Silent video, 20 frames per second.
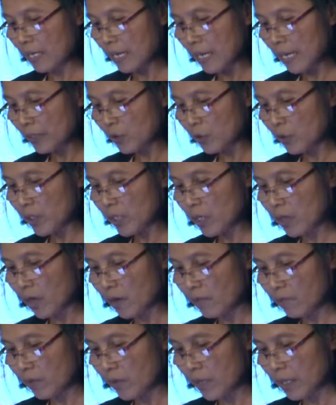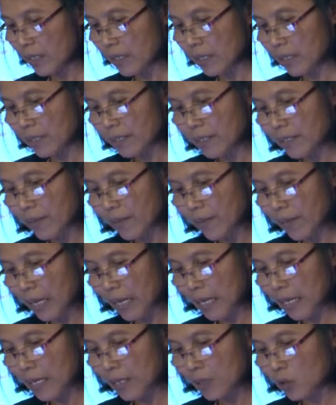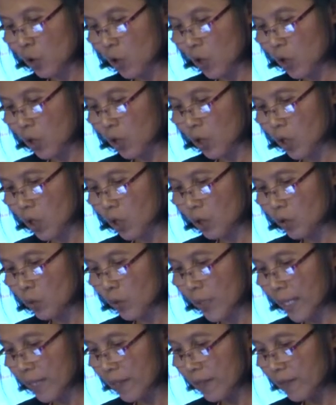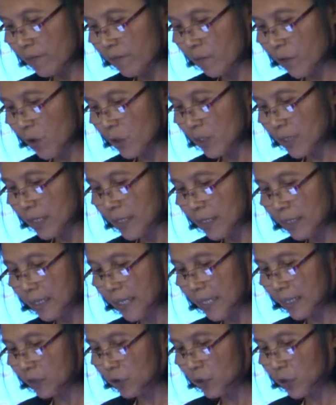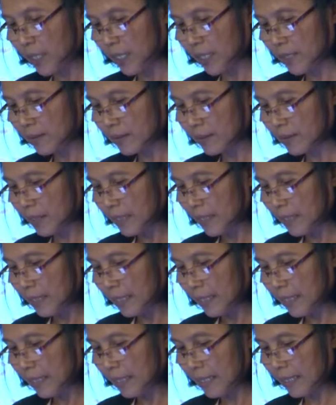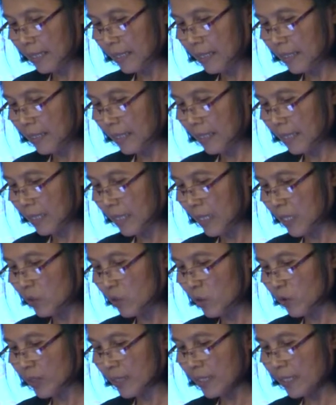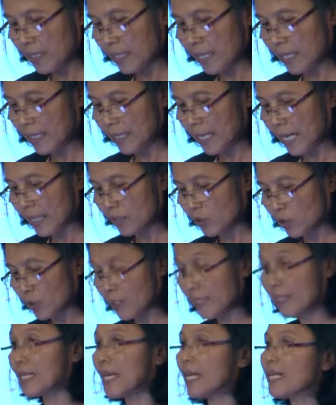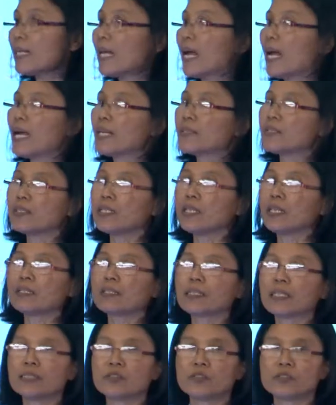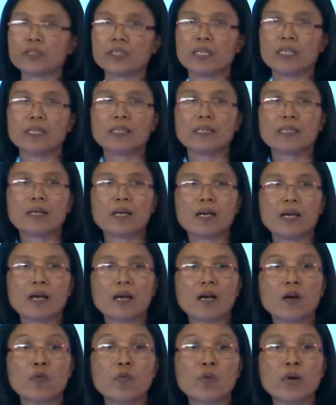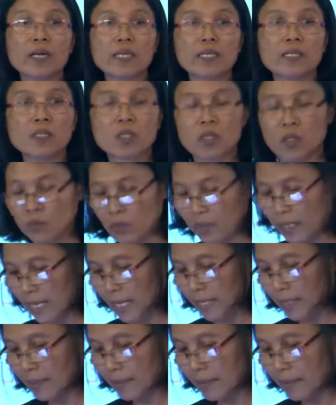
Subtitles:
Country cover altogether 14 countries, and you see that it actually 10 ASEAN countries were included,